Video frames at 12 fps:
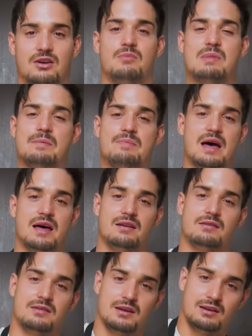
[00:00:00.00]
on my bed
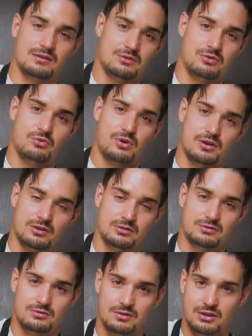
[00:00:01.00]
and
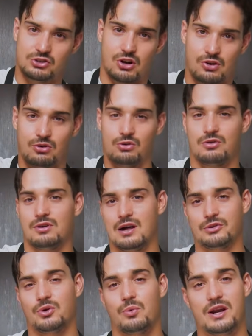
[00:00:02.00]
grill and charcoal grill
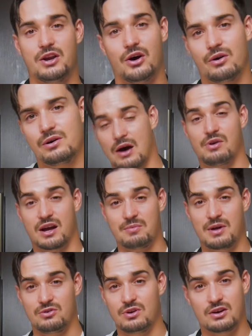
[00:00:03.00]
out the window. I would
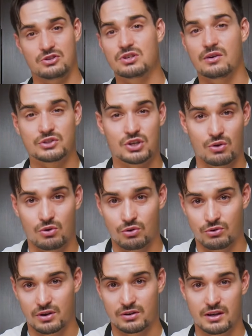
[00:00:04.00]
recommend you get yourself a charcoal
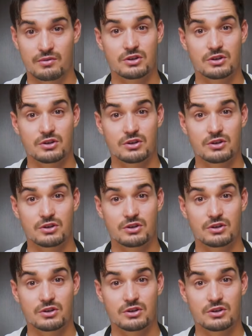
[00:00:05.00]
grill and give